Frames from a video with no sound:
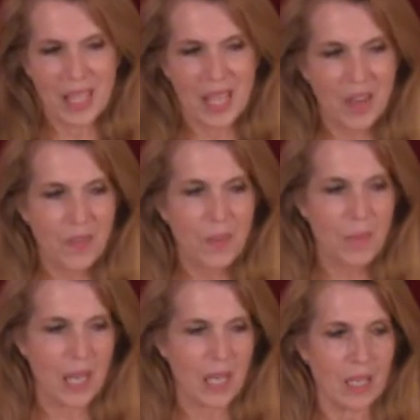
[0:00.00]
if a
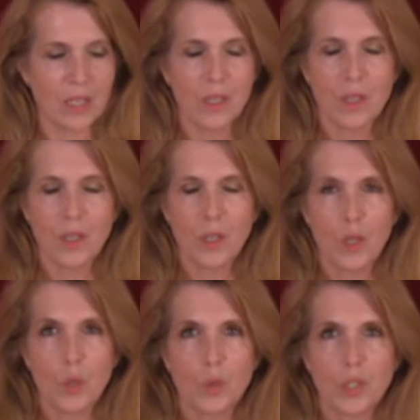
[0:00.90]
man
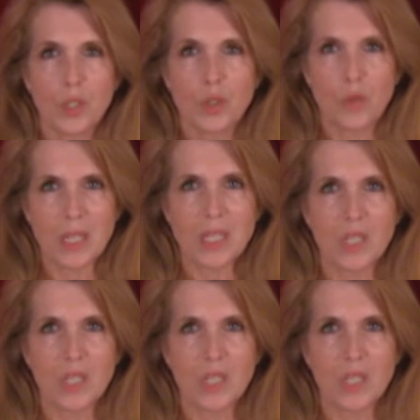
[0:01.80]
who is dressed